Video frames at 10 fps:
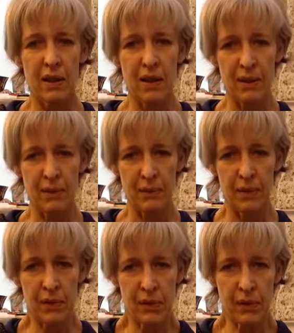um,
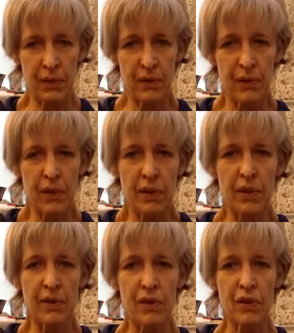sort of
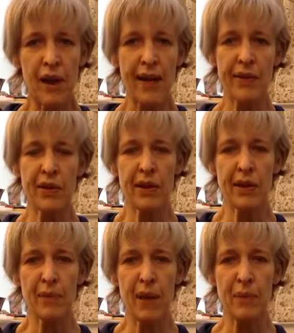contraction in my